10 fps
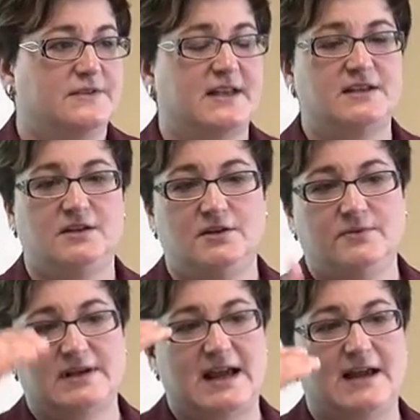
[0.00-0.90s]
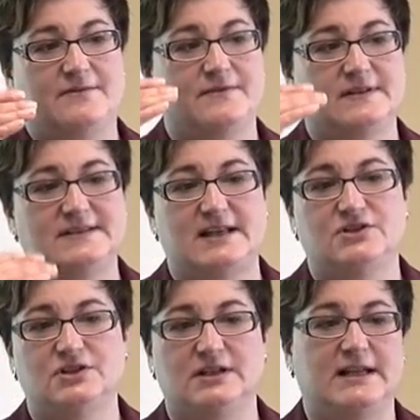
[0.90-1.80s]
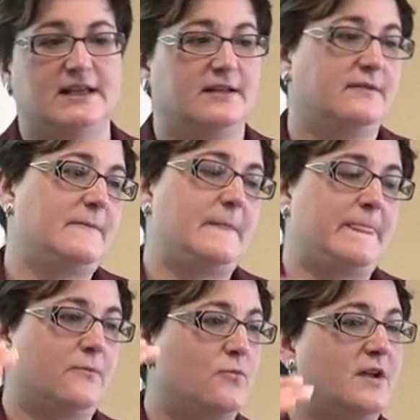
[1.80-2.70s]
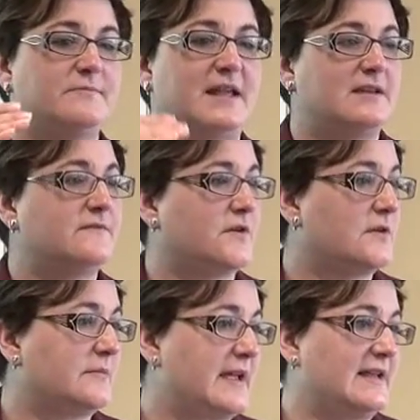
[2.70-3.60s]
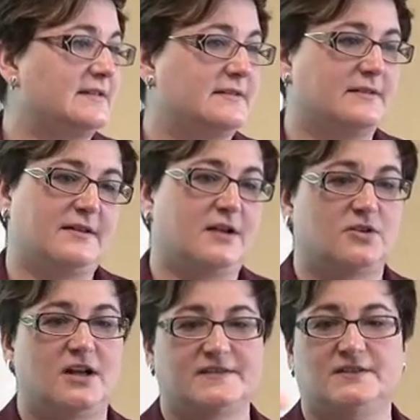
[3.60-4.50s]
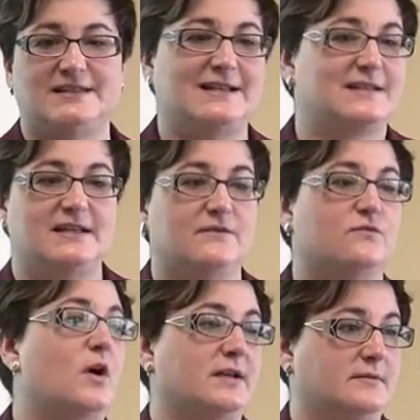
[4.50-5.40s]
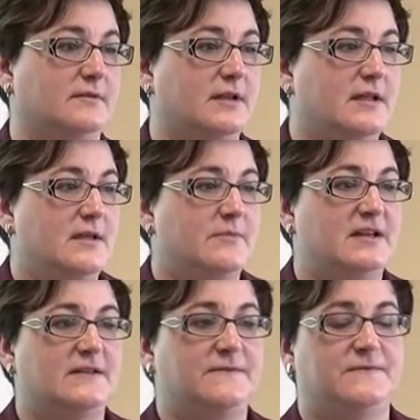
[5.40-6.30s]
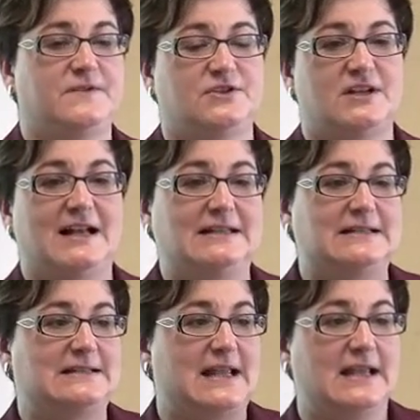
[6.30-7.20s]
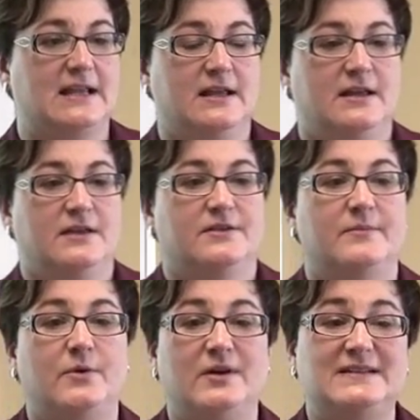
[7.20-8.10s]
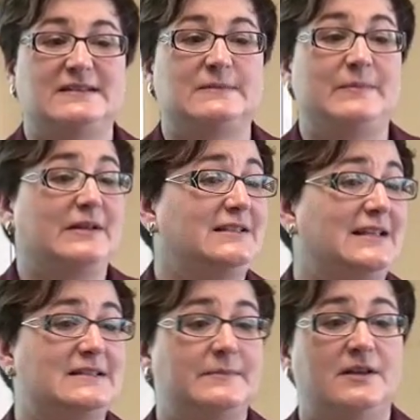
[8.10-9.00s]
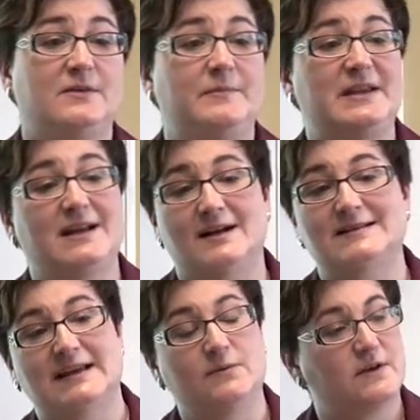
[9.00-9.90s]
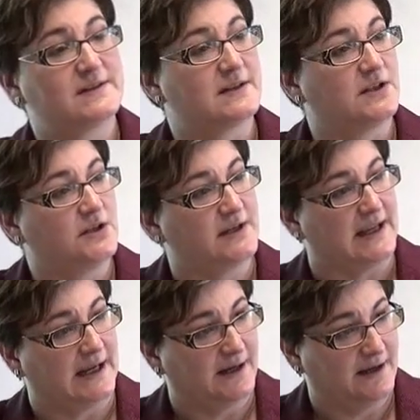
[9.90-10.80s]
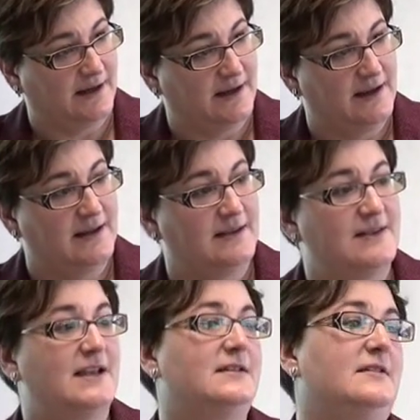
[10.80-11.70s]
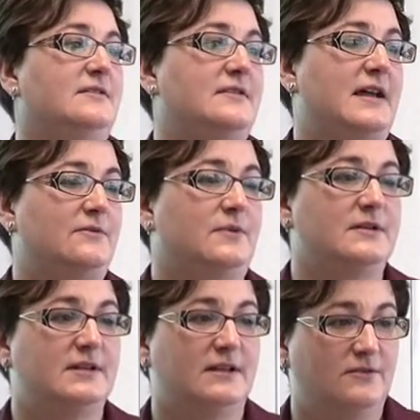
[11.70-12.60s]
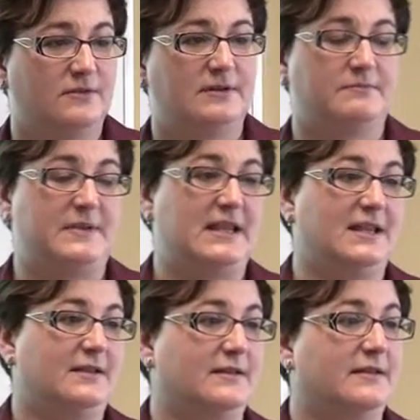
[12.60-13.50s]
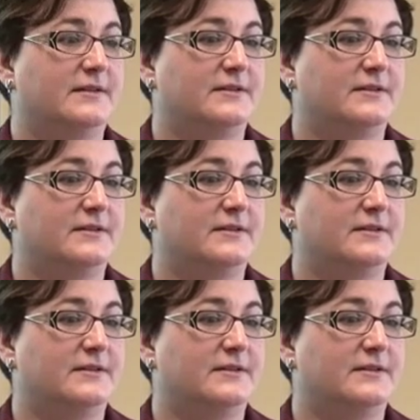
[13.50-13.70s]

then you would have essentially one main verb and a clausal density of one. But if a child is saying, the boy spilled his milk because he wasn't looking, then that would be